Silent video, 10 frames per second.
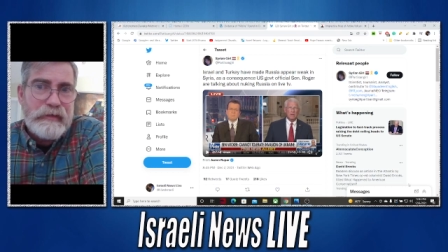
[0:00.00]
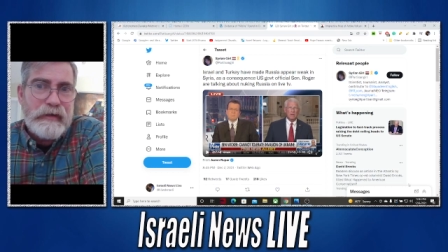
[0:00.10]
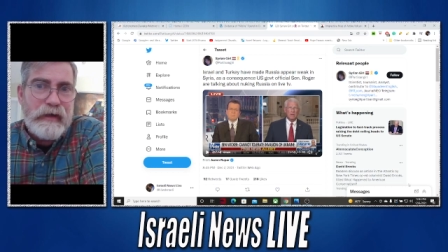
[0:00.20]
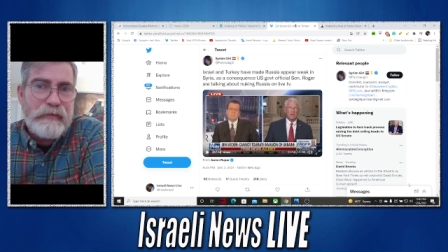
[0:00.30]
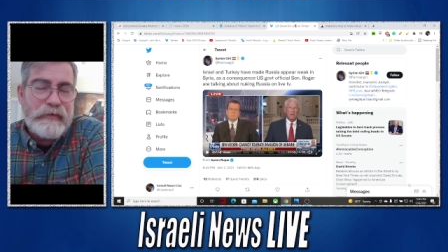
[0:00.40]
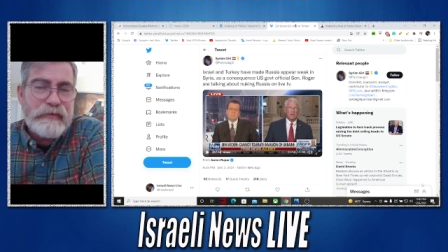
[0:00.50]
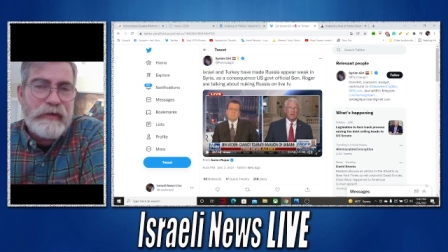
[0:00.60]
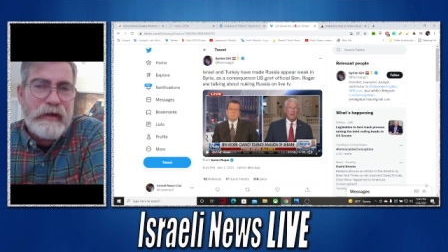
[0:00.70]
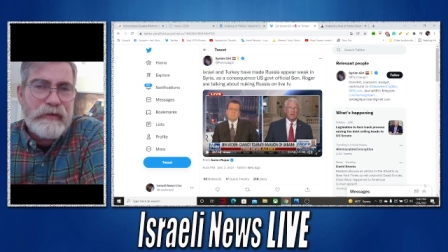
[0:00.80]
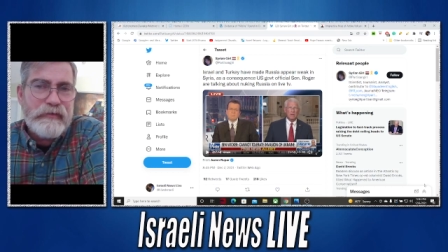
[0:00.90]
Uh, they do
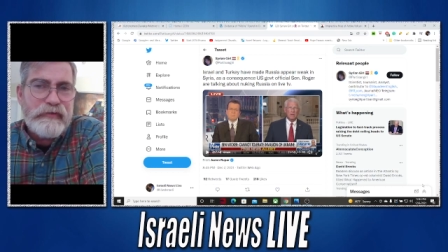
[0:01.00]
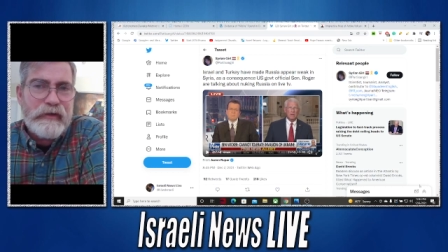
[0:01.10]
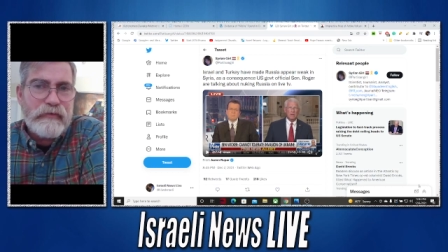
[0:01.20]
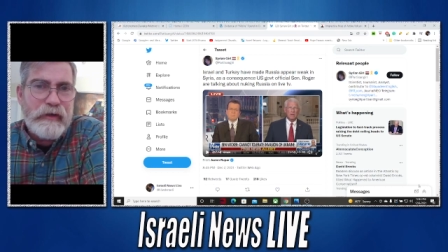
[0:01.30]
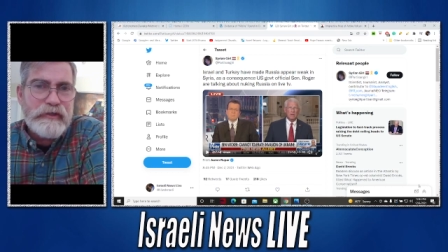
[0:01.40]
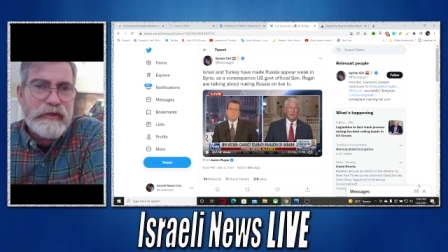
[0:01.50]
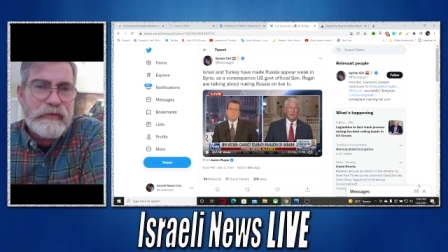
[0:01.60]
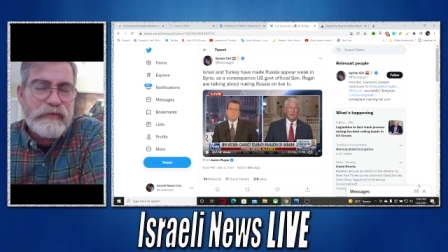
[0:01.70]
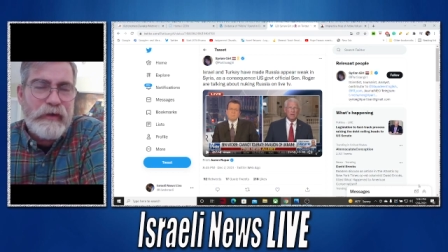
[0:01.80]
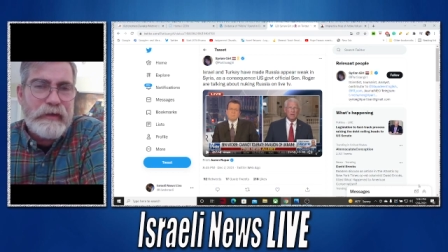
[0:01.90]
not consider Russia a
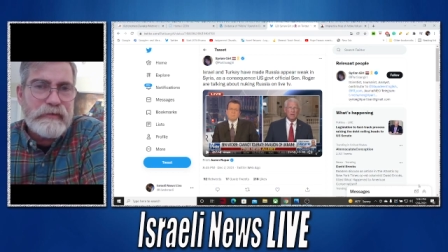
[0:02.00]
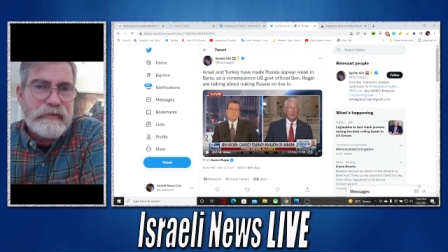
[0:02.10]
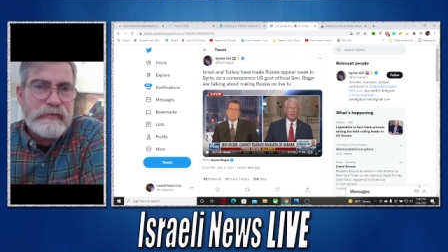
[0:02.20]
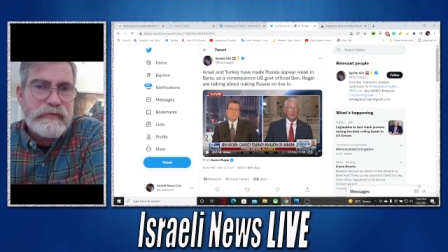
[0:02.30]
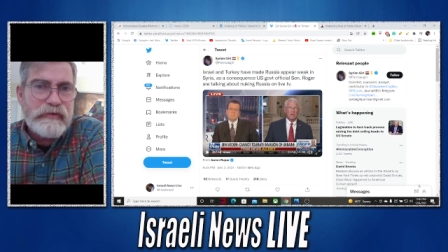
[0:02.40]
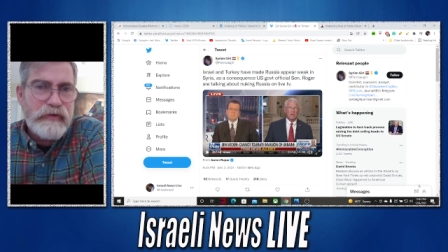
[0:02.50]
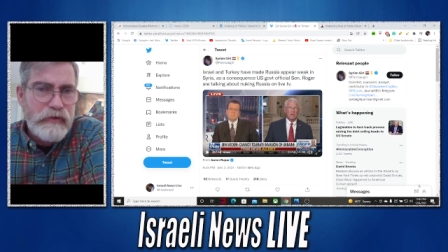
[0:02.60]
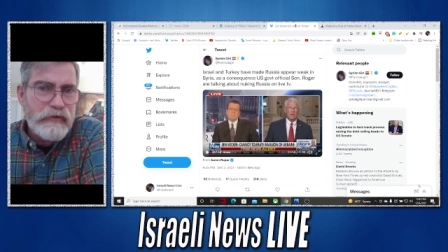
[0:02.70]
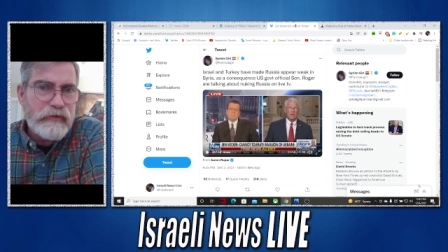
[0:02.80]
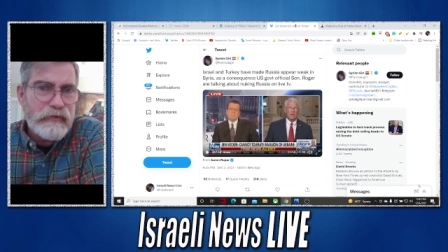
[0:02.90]
threat
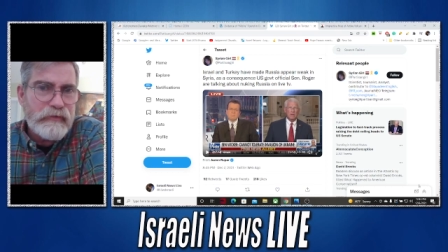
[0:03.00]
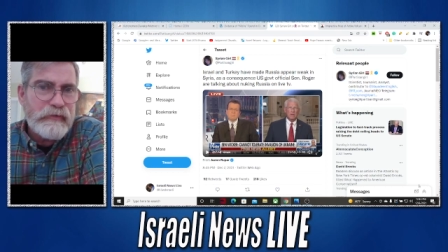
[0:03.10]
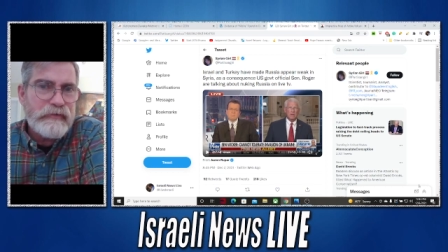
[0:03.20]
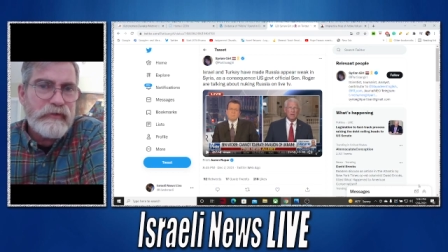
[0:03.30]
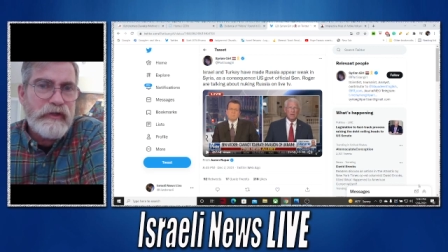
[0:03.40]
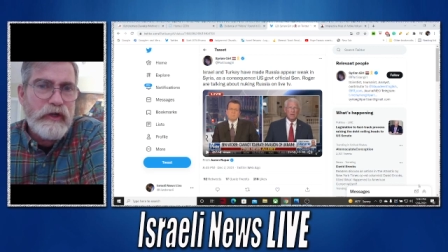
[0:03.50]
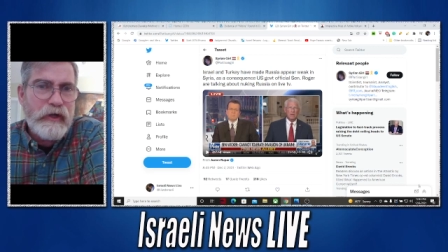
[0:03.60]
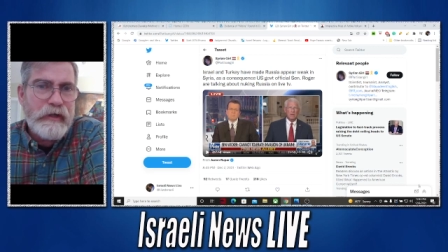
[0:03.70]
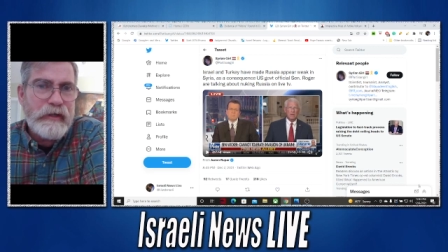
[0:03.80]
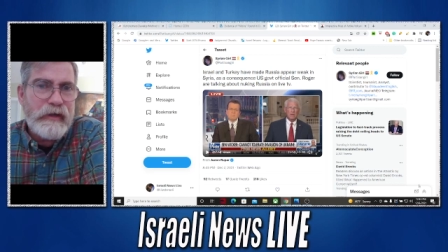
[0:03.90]
to the
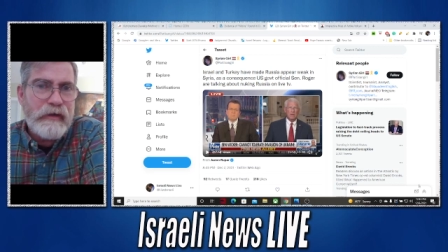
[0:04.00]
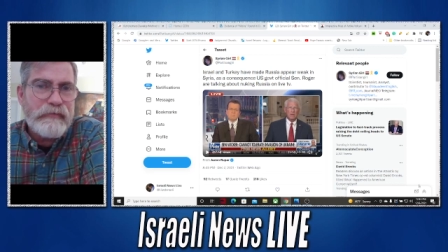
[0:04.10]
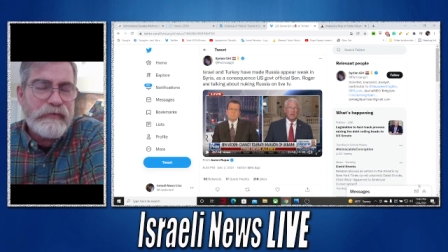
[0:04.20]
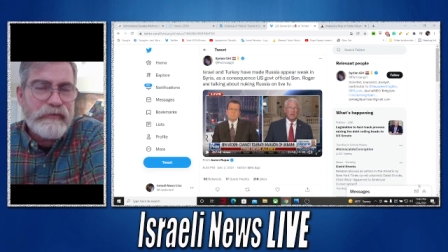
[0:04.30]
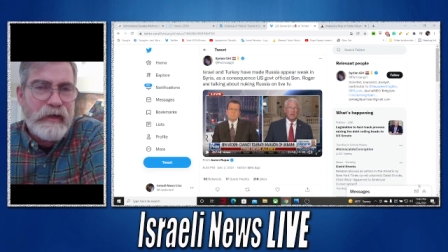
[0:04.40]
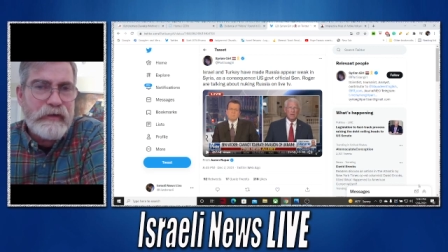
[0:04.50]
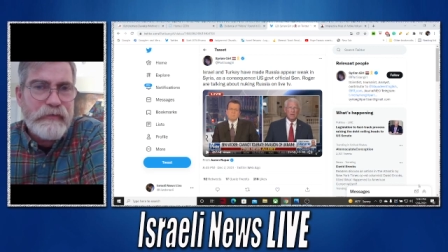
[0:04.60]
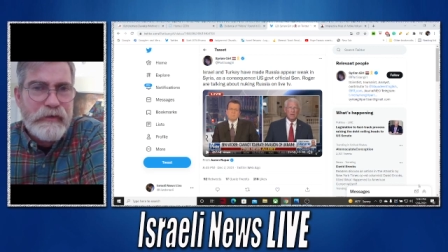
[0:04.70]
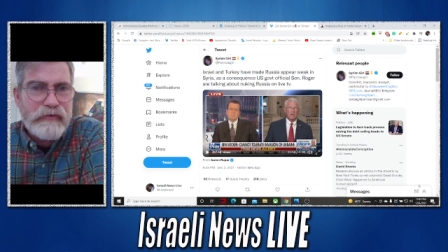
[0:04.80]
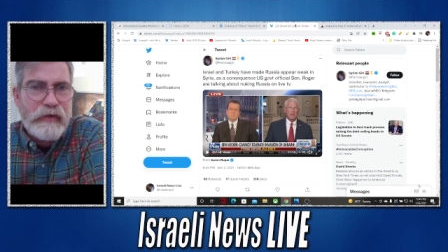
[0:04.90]
security of the state of
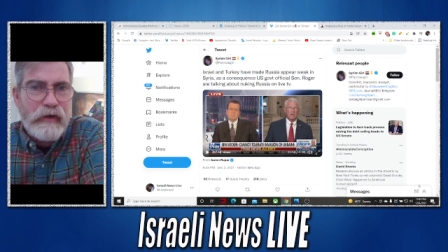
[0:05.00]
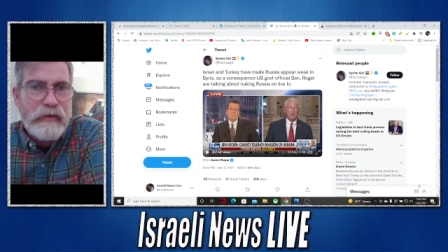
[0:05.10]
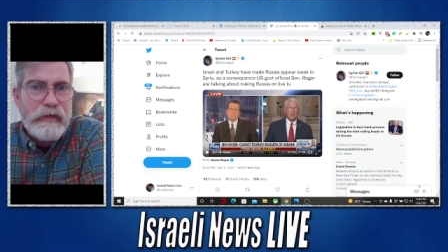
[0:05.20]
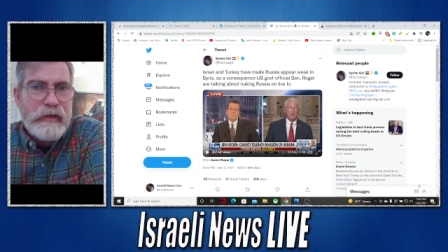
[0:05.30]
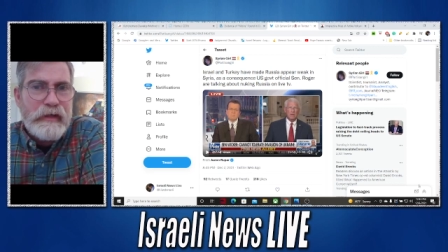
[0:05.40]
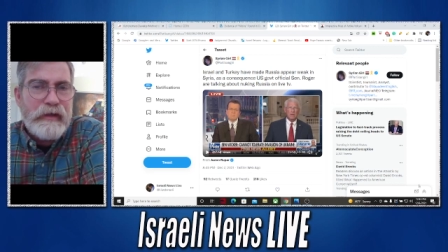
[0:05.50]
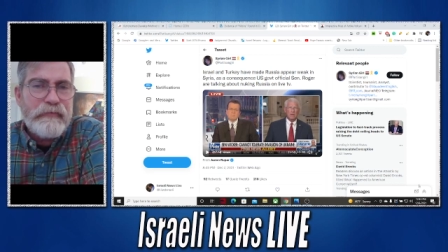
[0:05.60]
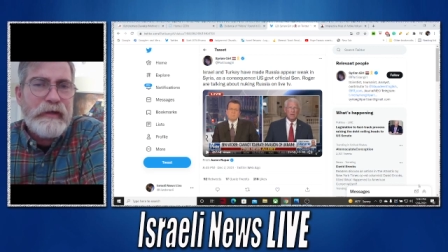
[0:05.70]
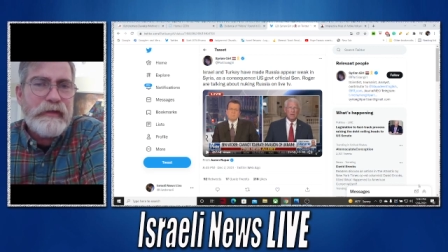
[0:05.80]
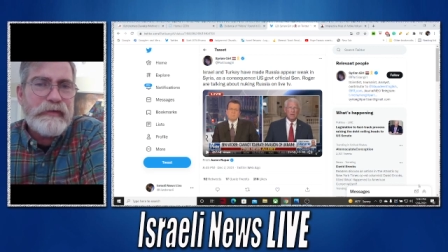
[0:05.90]
Israel.
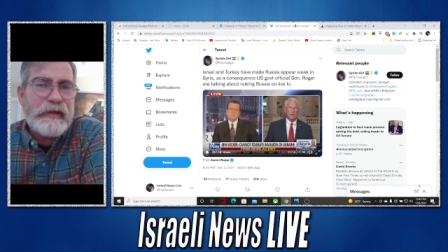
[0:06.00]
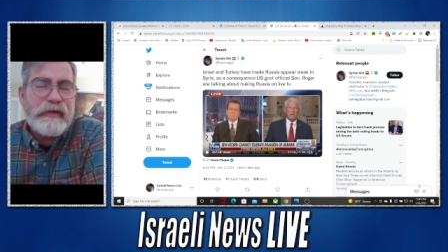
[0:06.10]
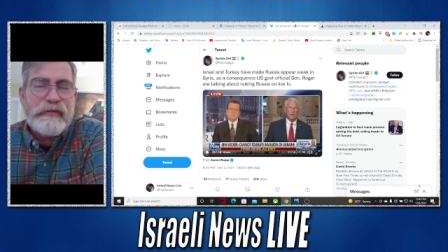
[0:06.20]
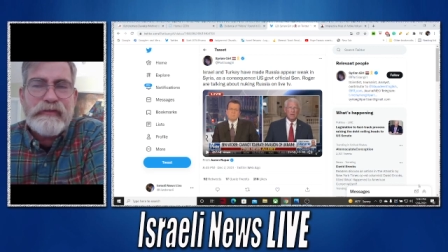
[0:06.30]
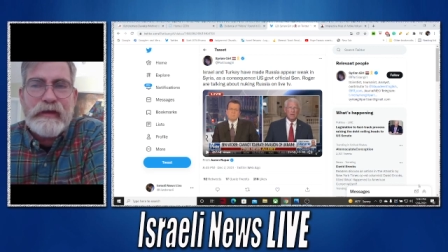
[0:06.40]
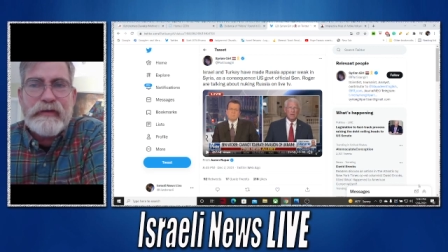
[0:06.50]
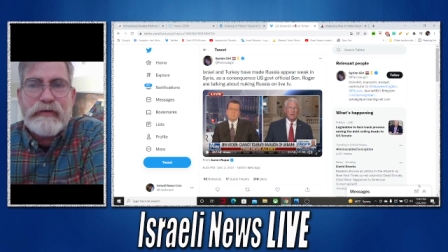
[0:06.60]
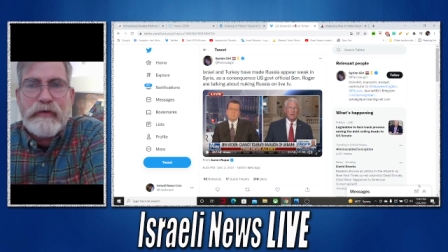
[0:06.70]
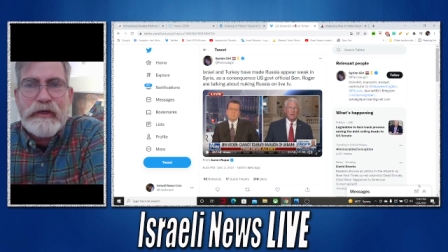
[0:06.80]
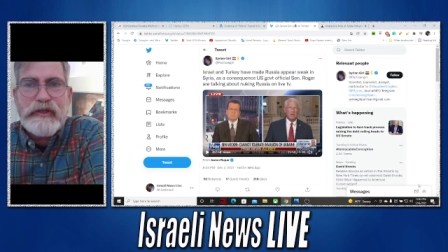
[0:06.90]
If anything, they said that
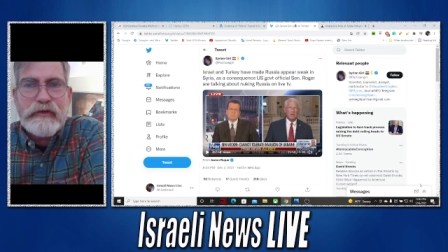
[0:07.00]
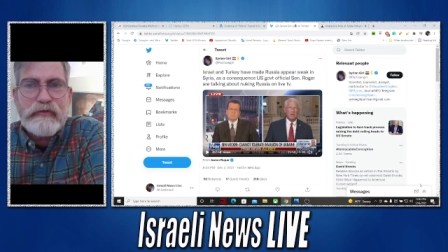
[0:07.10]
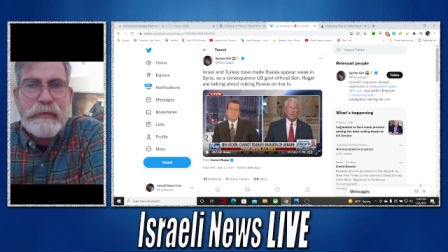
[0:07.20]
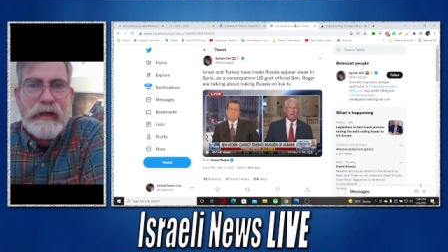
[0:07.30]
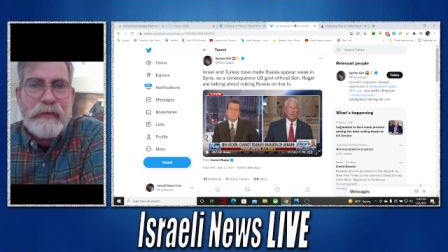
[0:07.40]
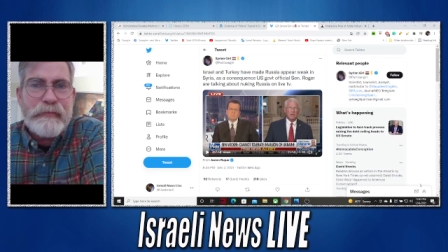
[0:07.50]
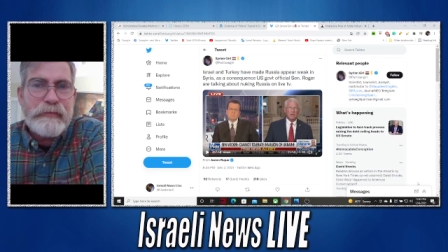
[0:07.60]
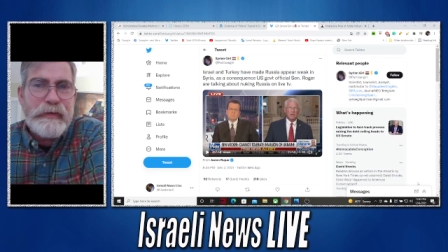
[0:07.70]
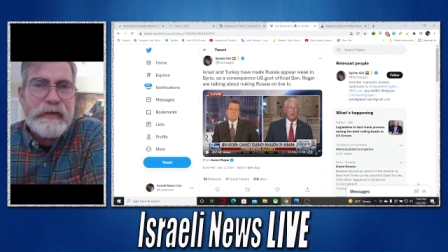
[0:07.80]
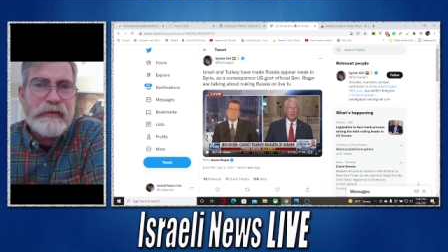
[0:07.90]
Russia has become the
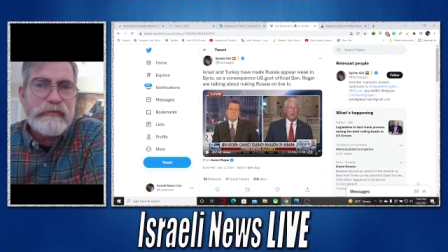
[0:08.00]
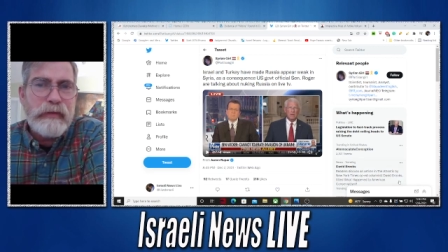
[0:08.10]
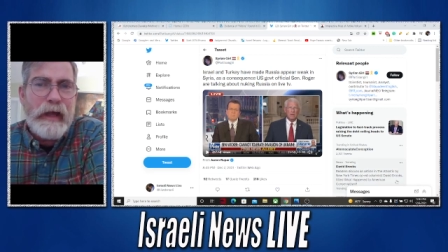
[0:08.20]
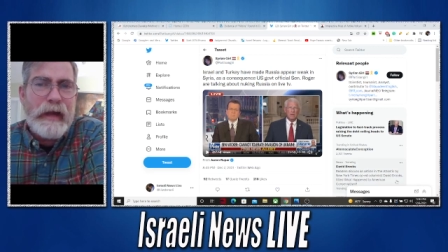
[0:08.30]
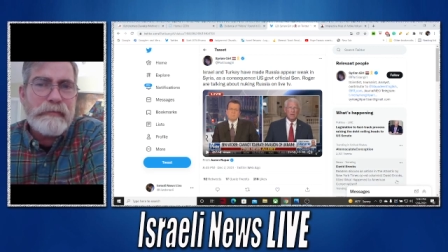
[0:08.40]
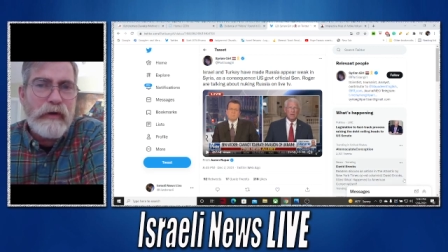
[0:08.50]
biggest black